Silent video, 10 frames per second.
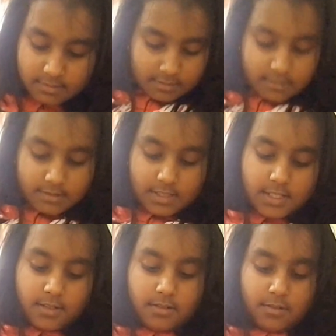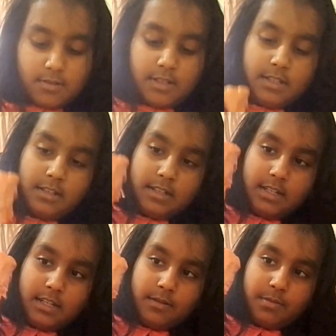So as you can see, it's
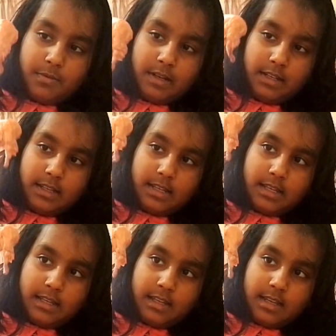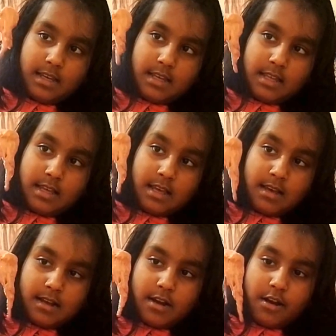working.
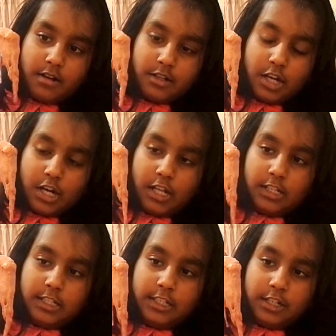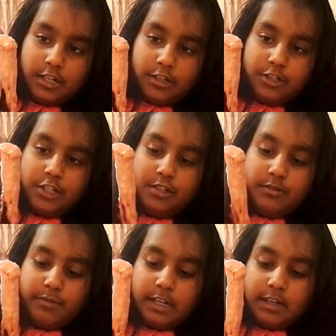Not all detergents
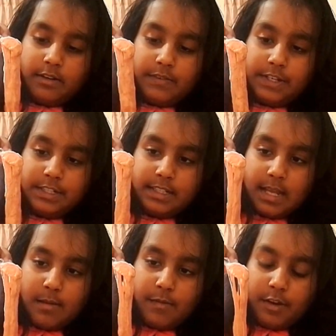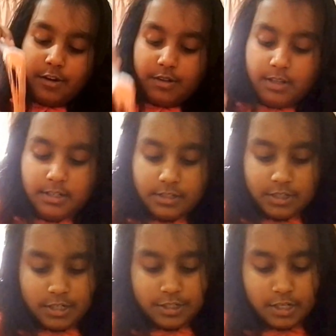work for your slime if you're using
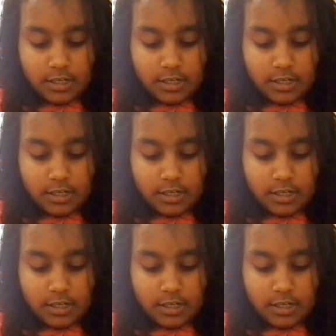detergent.